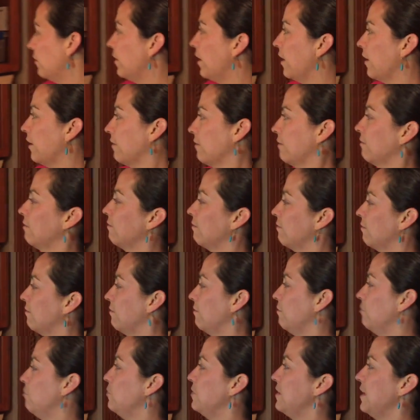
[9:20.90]
I
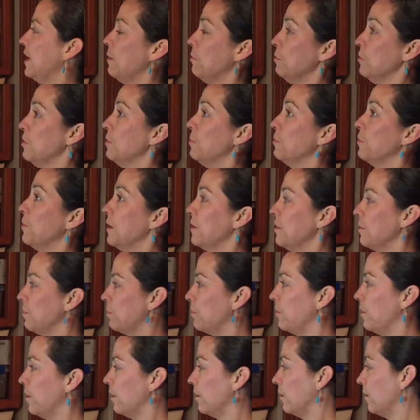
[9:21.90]
was able to bring the
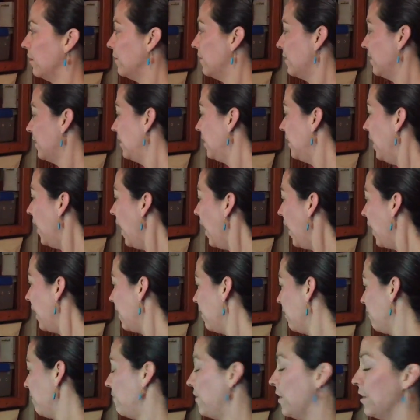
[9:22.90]
printer.
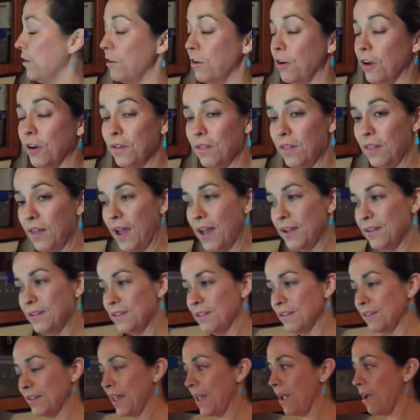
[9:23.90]
Yay! Velcroed that
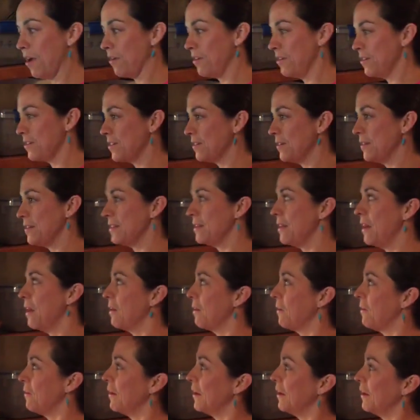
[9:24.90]
to the counter so it's not
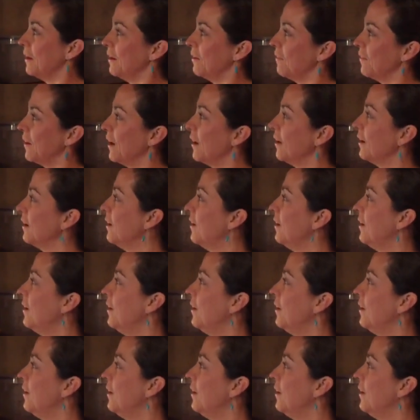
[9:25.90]
going anywhere.